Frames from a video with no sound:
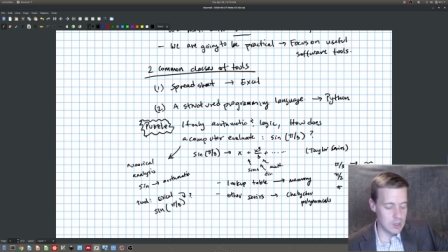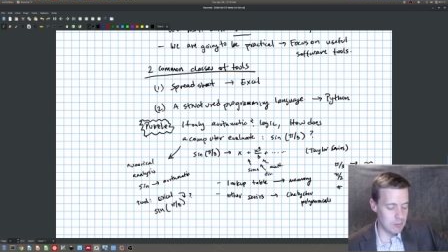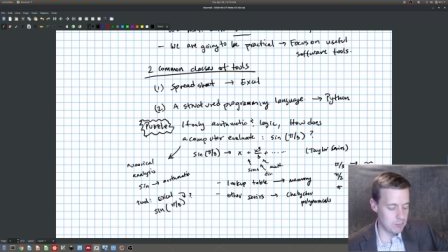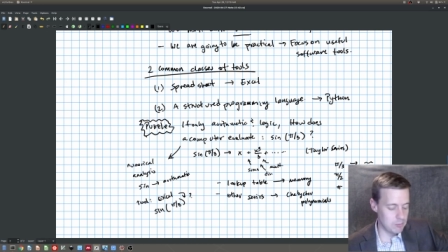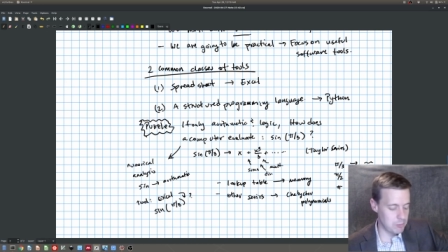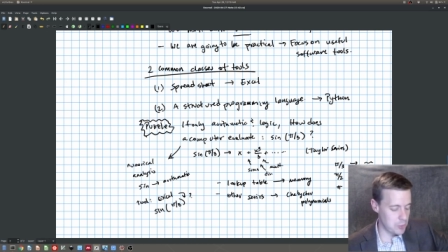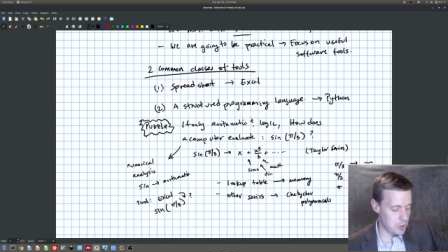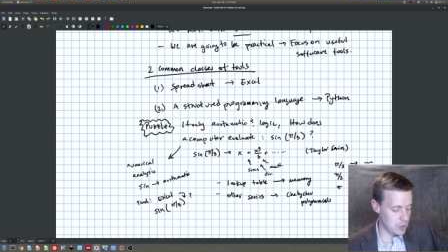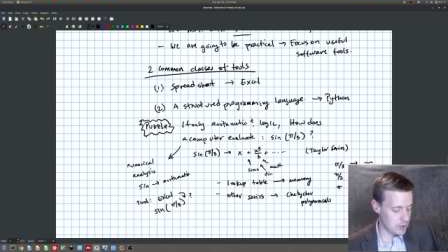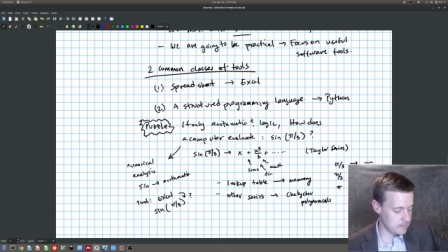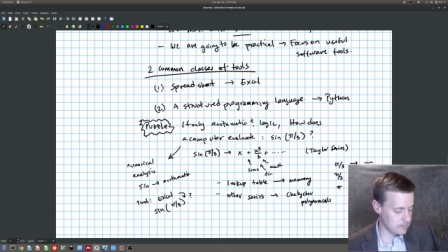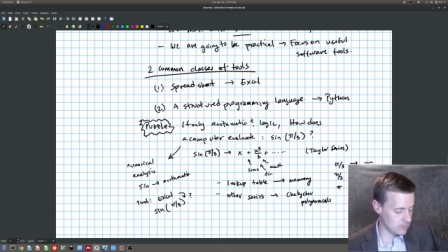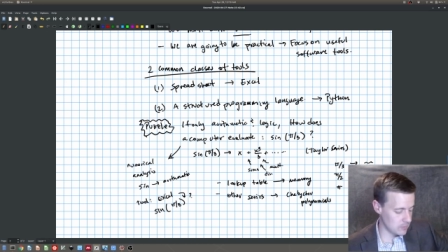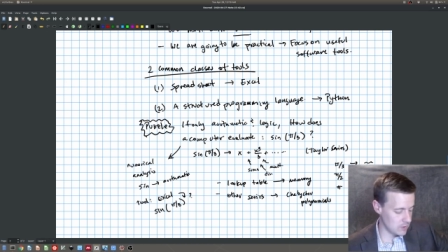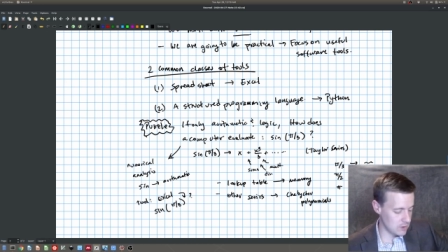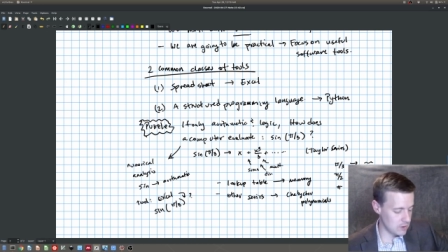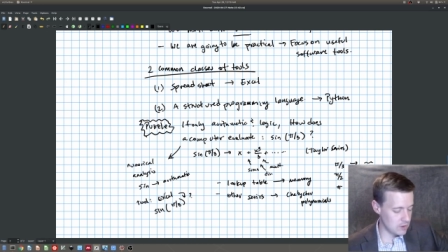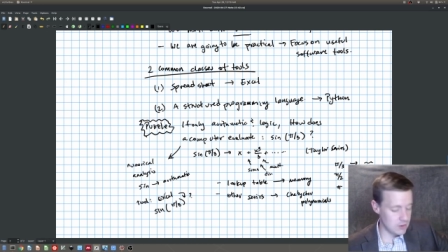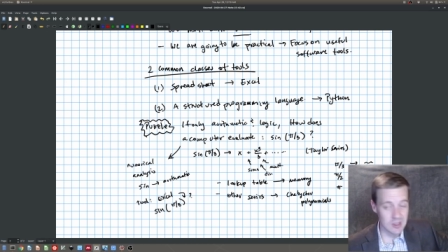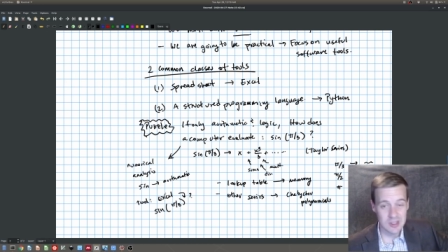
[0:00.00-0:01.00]
but
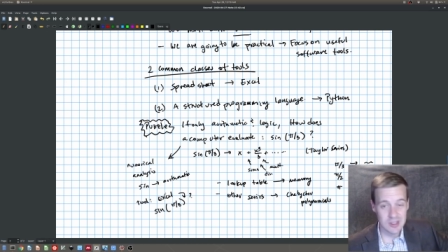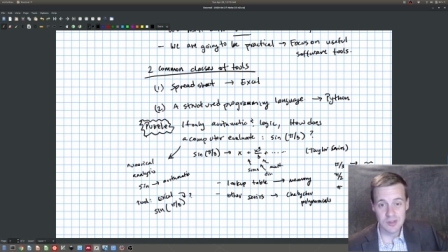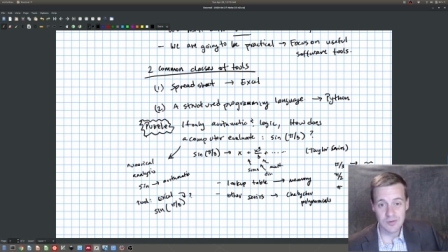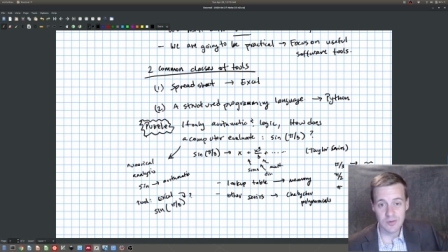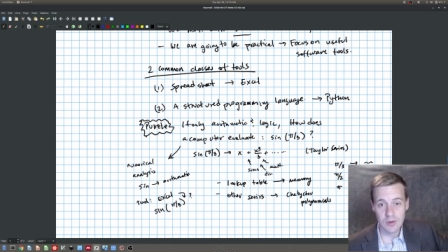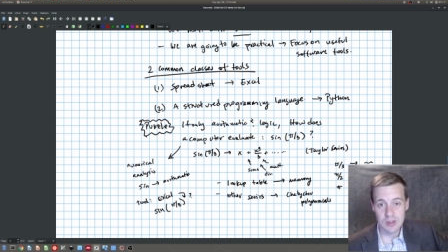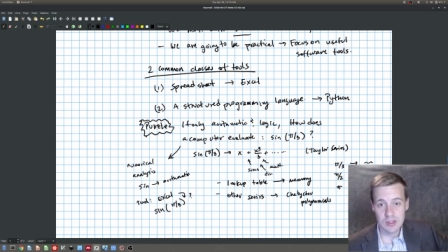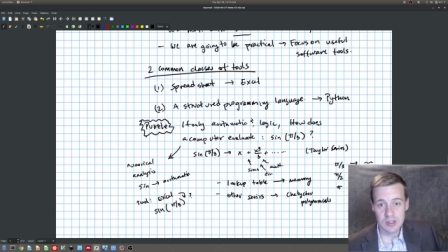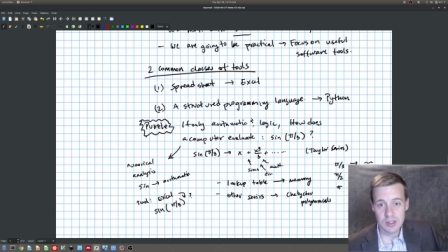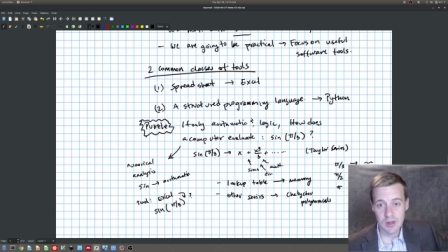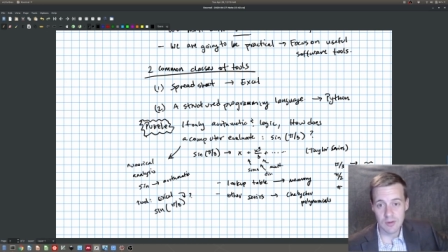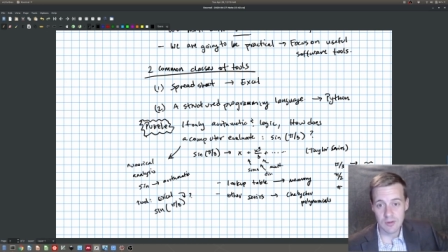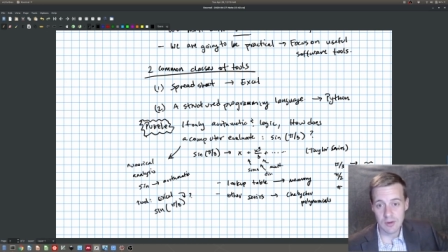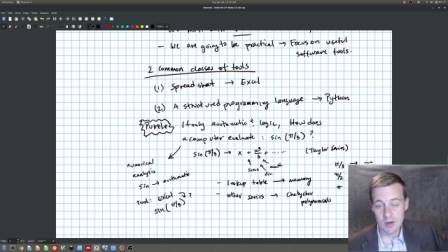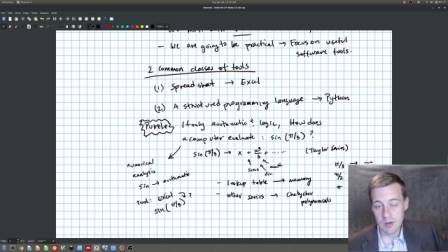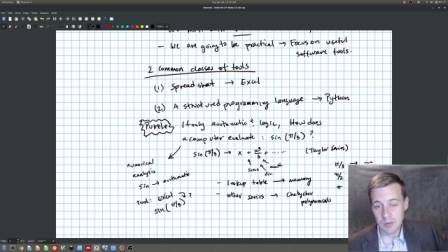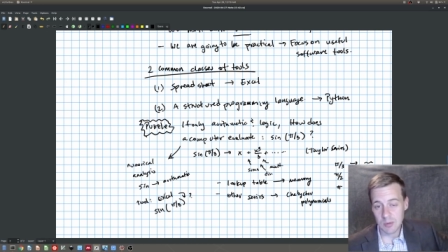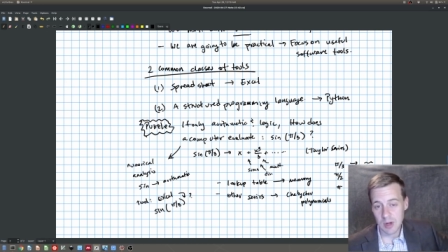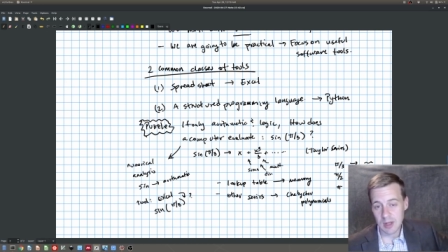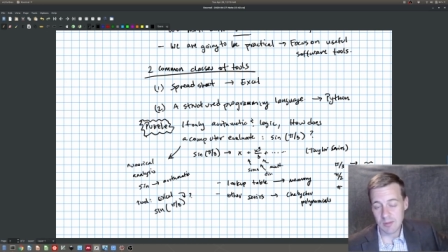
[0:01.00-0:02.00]
it's fun stuff
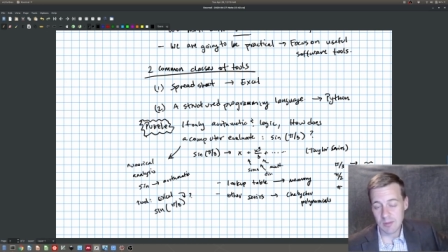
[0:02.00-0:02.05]
anyway.